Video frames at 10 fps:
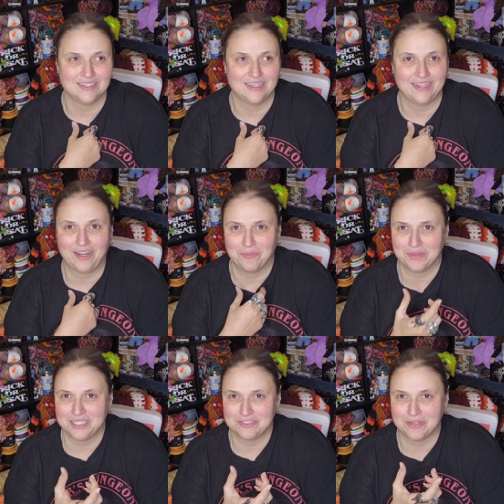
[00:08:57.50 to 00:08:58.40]
an
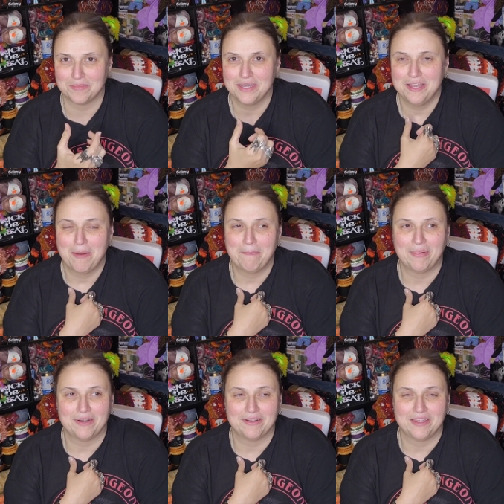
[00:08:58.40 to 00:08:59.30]
airplane trip.
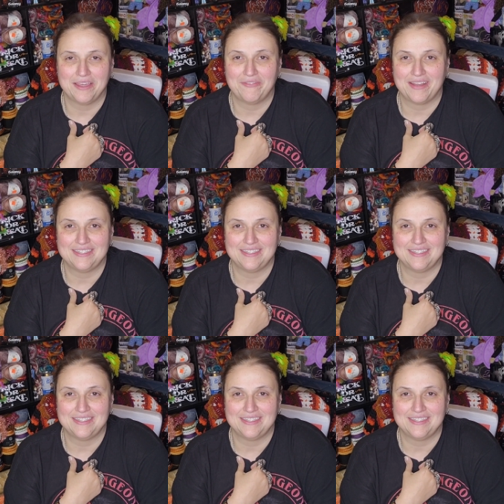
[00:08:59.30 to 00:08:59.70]
But if I